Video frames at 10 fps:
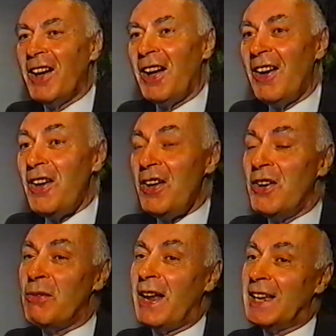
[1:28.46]
Oh,
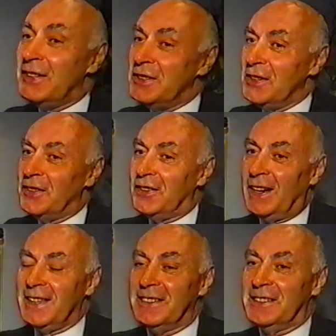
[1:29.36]
well, I don't know.
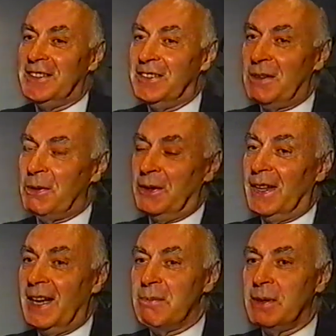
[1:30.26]
I don't know about
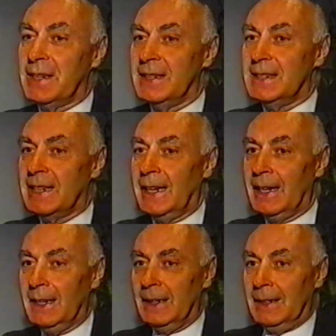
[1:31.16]
that because uh,
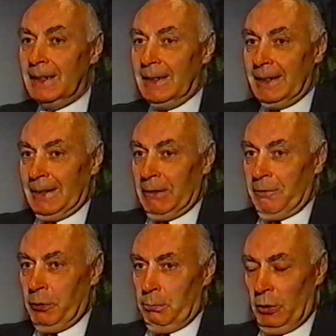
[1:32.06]

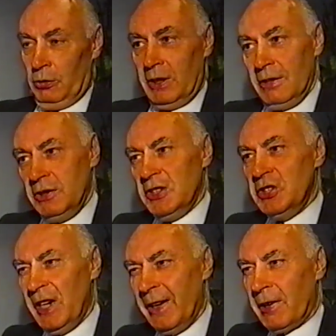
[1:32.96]
football crowds in
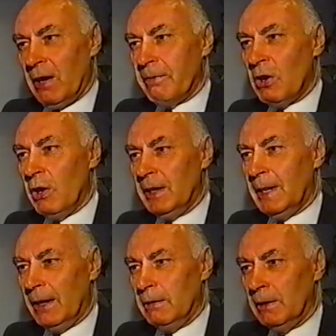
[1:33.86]
general have gone
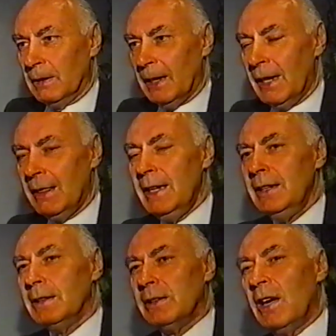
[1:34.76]
down. I think
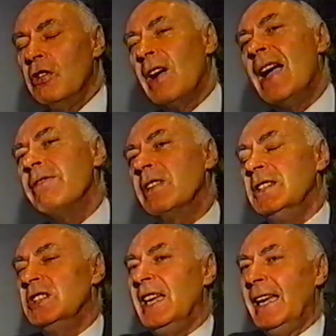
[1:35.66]
our average
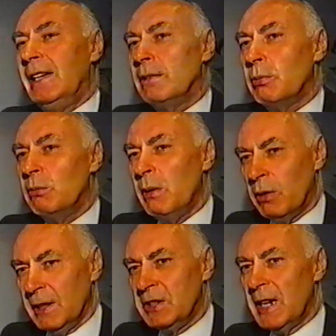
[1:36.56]
gate when we
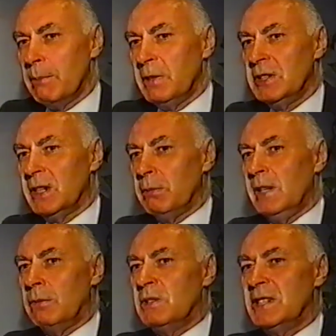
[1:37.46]
won the championship here was